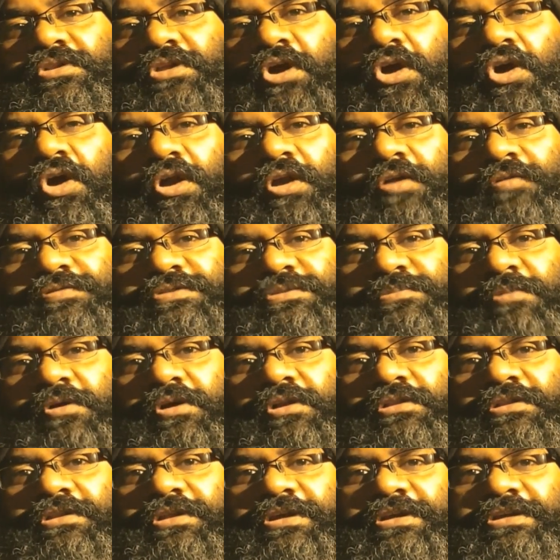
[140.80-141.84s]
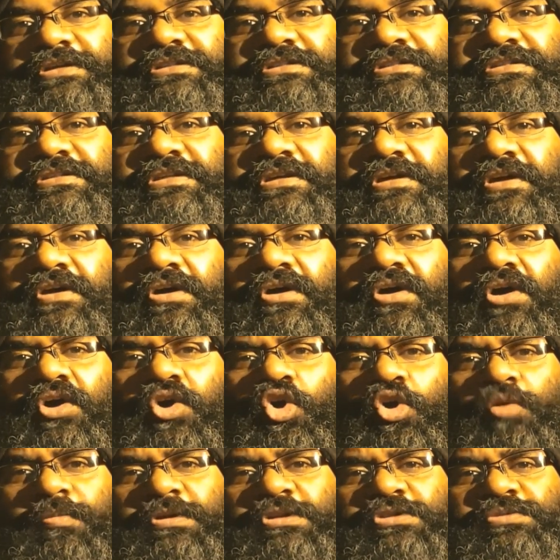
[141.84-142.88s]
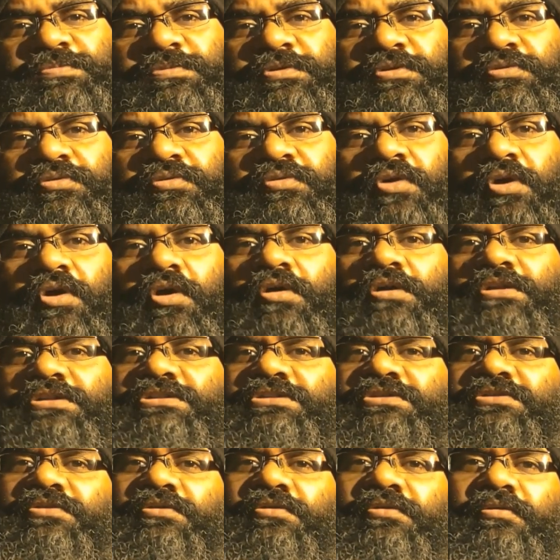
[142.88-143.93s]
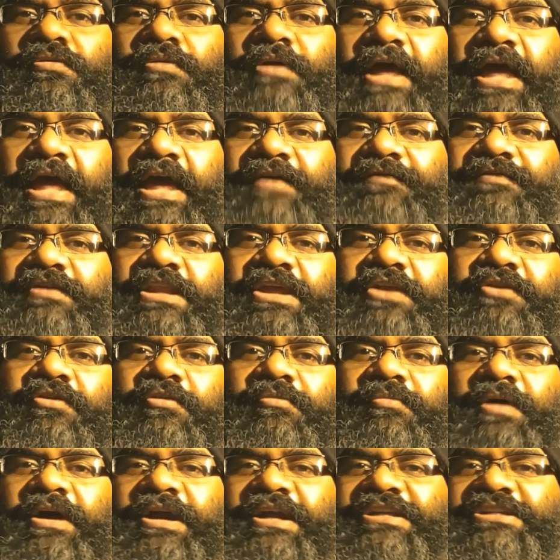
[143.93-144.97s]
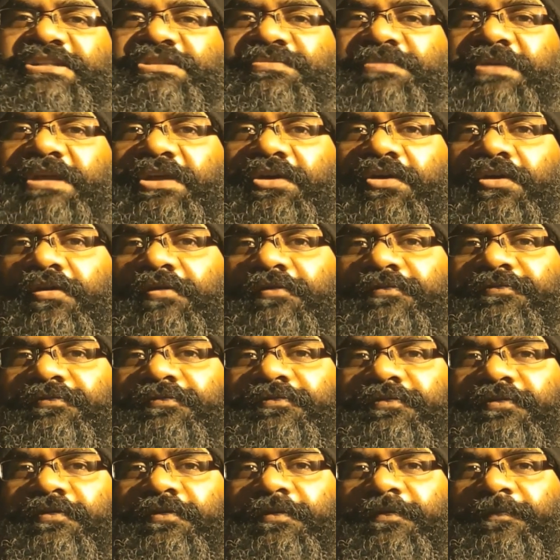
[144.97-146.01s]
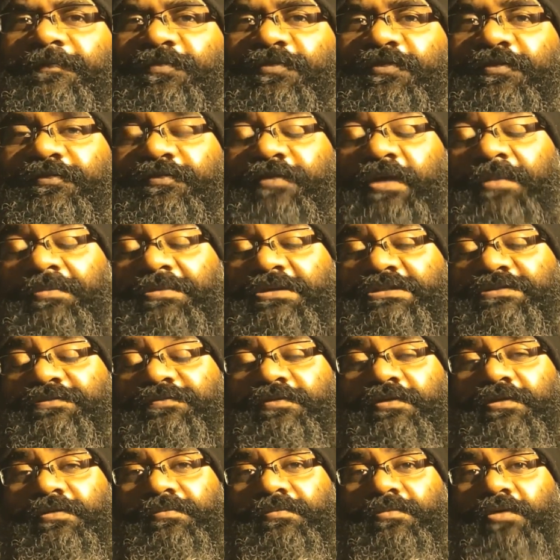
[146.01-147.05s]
The God of Small Things, Cobalt Blue also heavily reminds me of a famous film,